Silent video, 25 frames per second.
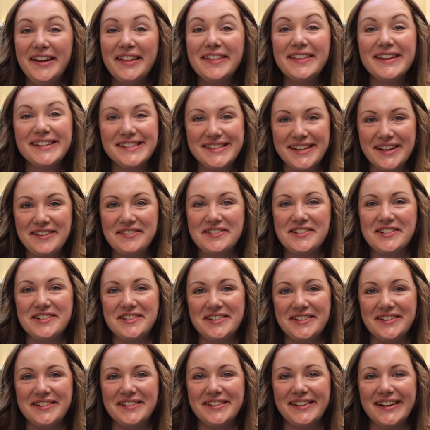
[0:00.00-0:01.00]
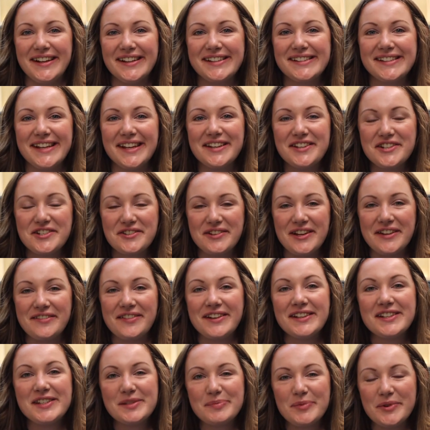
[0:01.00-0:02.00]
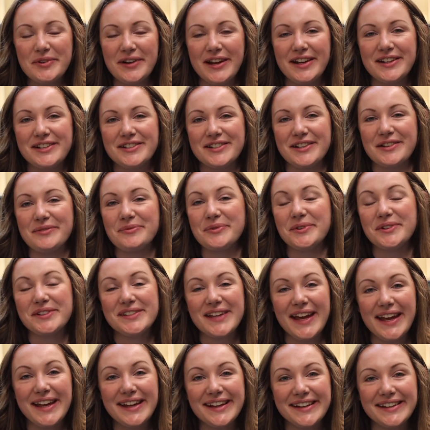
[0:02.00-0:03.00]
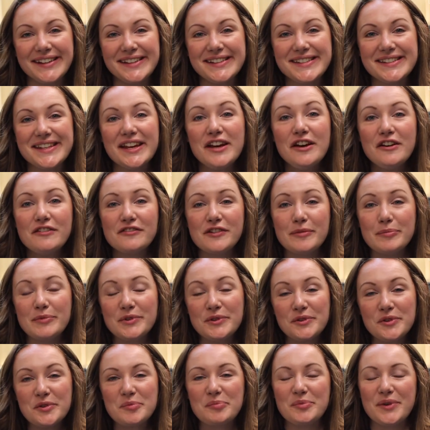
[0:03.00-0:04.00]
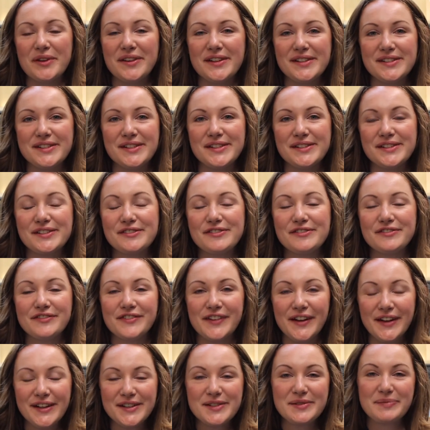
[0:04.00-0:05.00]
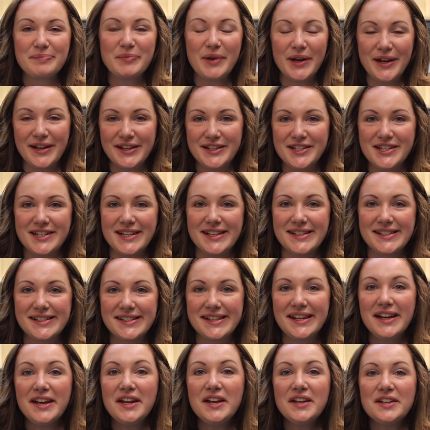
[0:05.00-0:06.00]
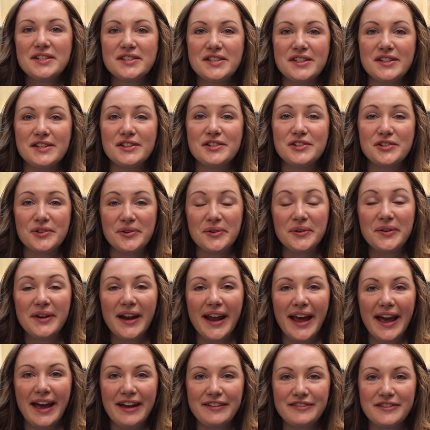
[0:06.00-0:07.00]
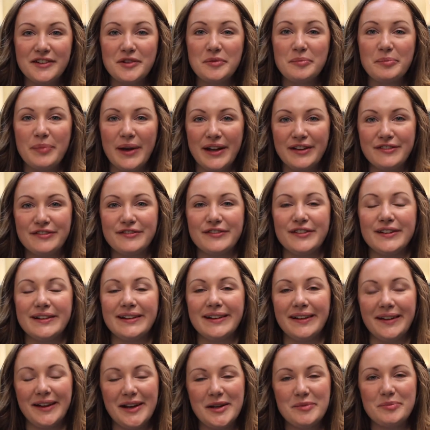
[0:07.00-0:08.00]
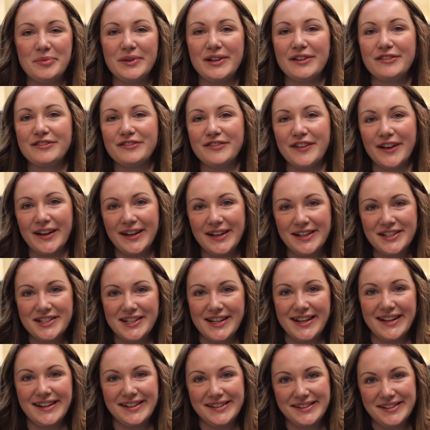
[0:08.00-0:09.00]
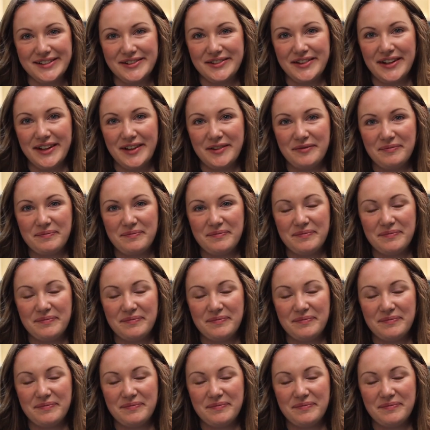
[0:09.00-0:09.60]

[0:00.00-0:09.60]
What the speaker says: This afternoon, a century of inspiration will take us from Lord Brotherton's first purchase to the John Evan Bedford Library of Furniture History.